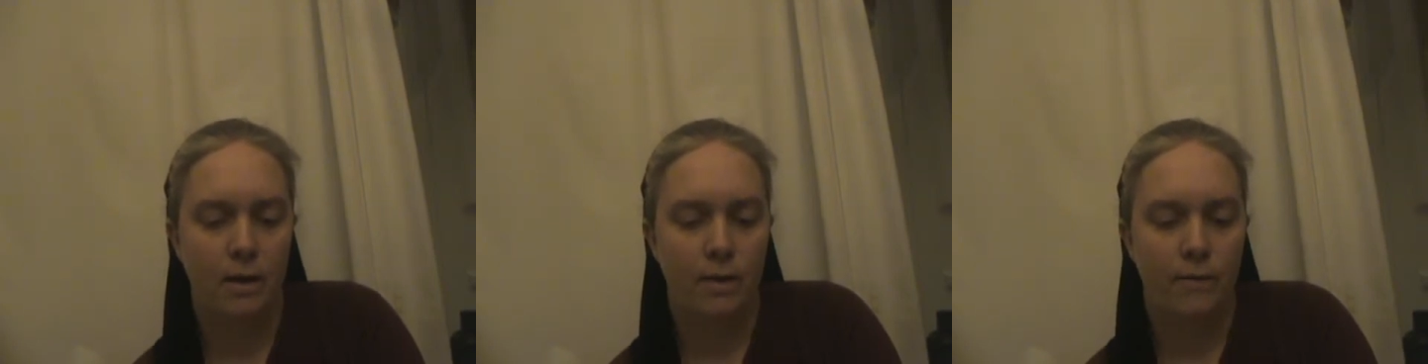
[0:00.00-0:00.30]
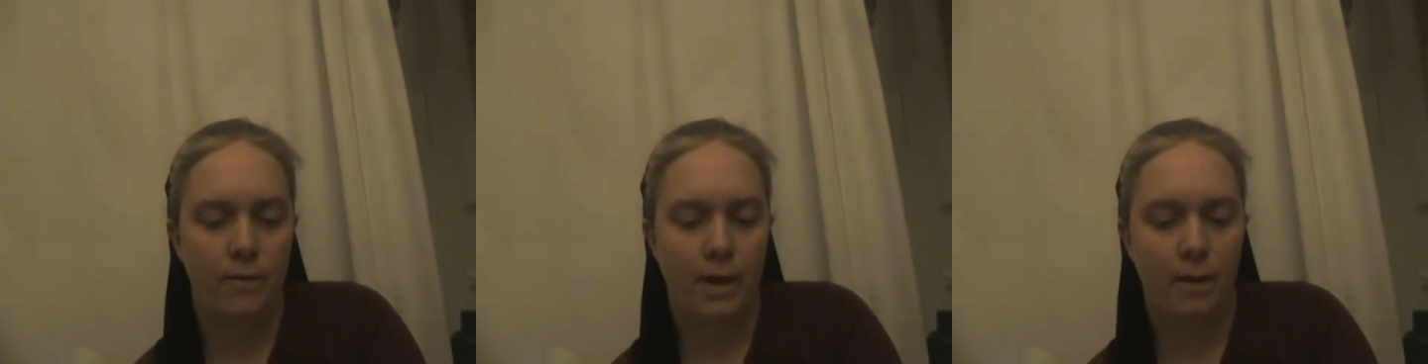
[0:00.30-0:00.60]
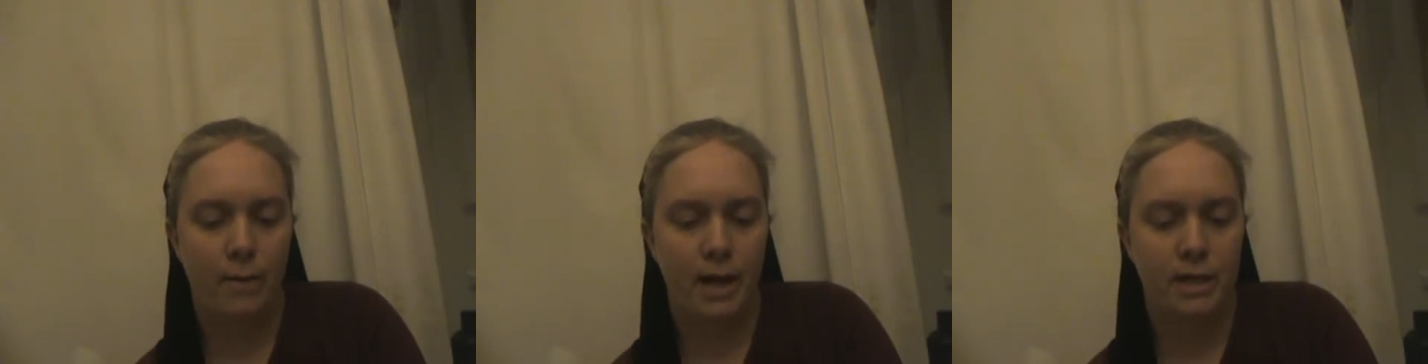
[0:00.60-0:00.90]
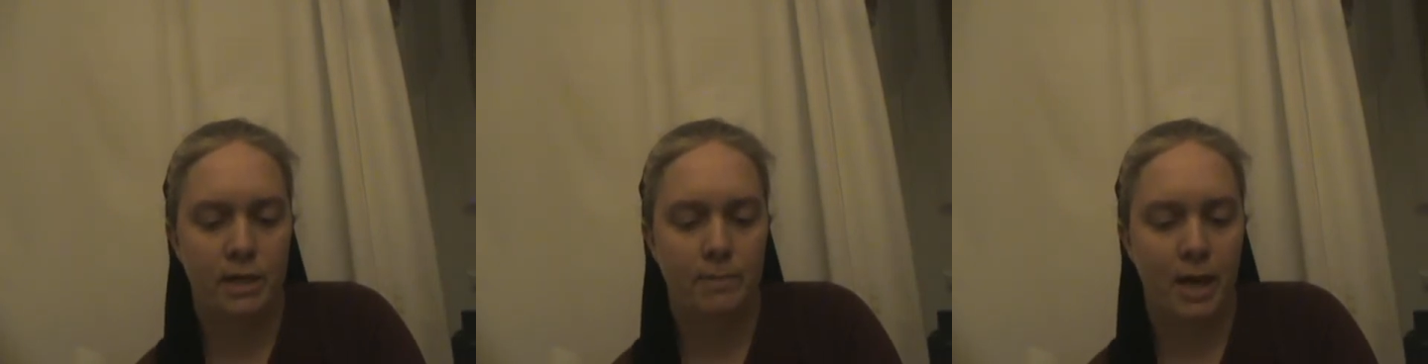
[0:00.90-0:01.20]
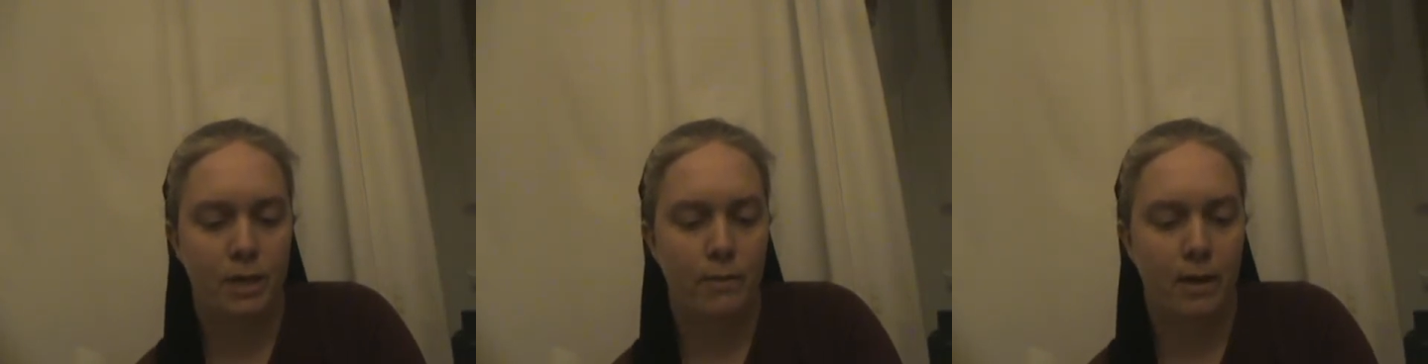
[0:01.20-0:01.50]
For that righteous
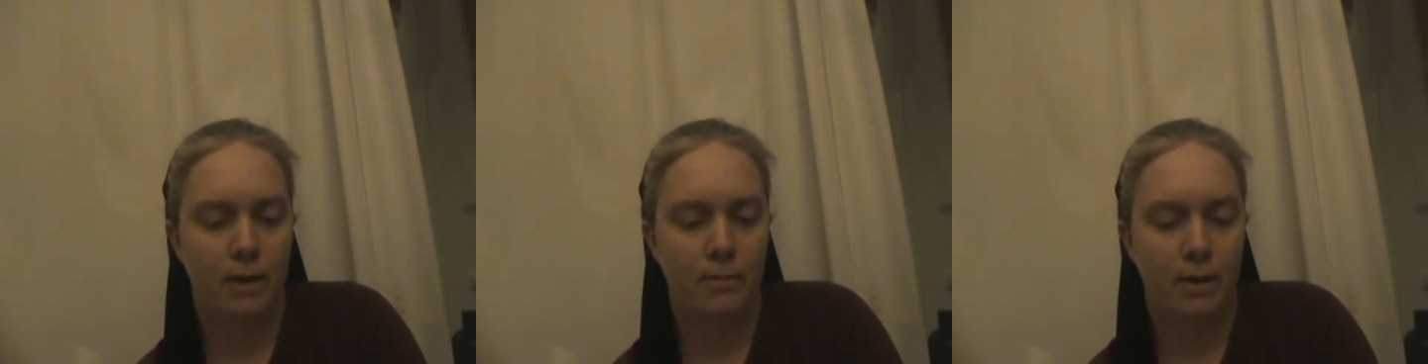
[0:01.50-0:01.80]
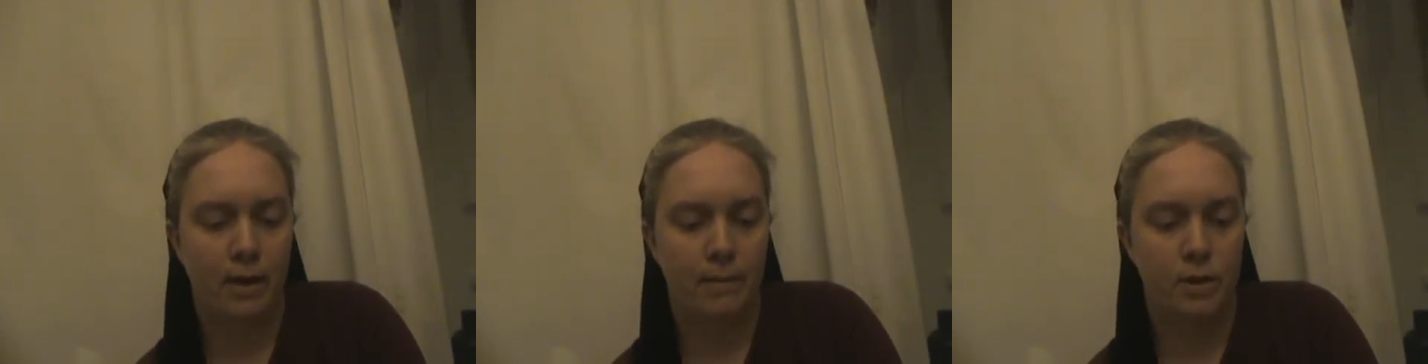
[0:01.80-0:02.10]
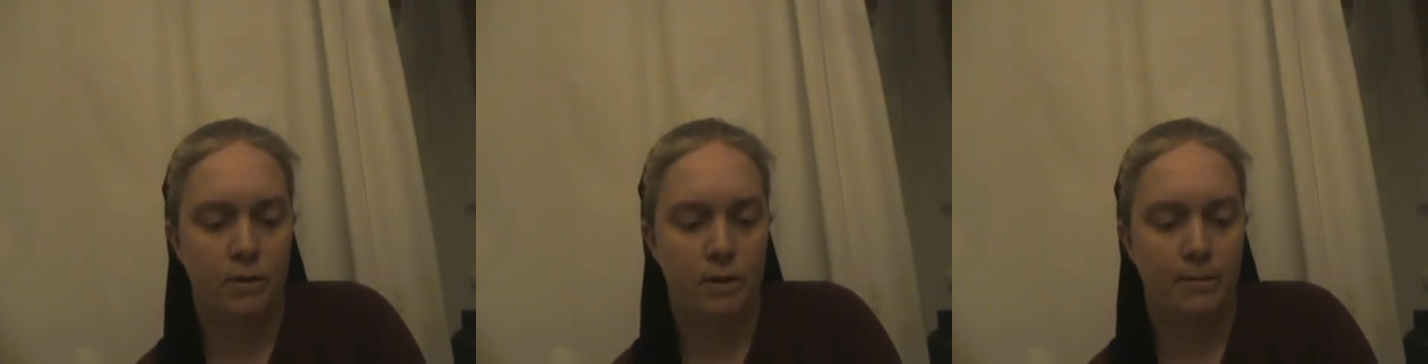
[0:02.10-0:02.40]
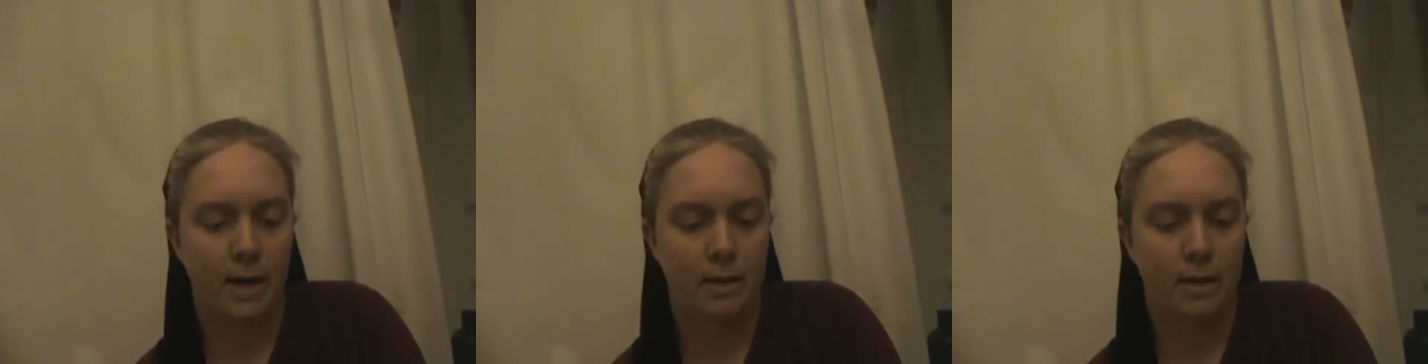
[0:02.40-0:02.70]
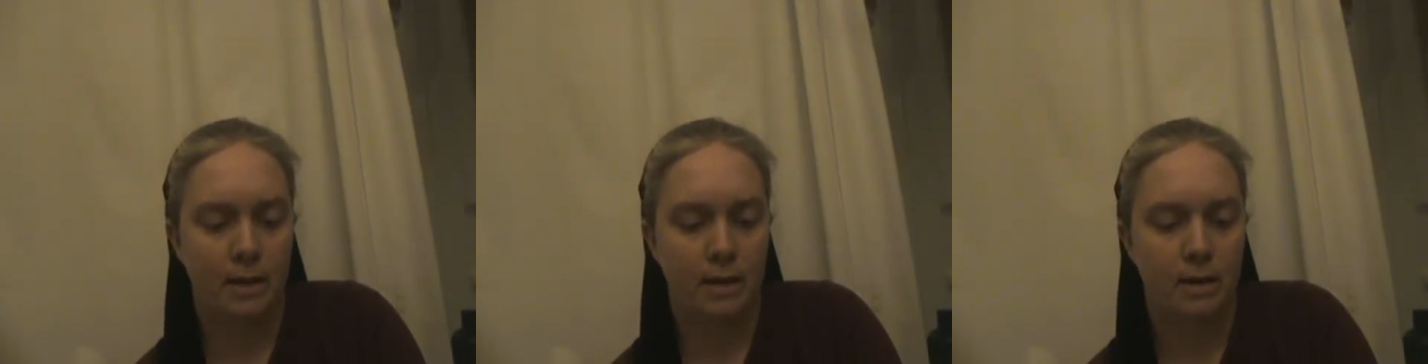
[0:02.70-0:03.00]
man dwelling among them
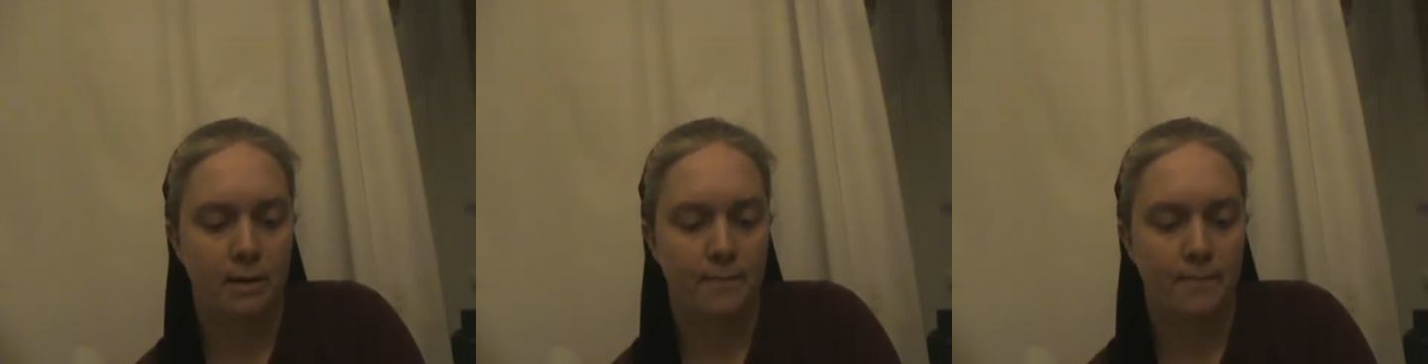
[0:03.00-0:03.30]
tormented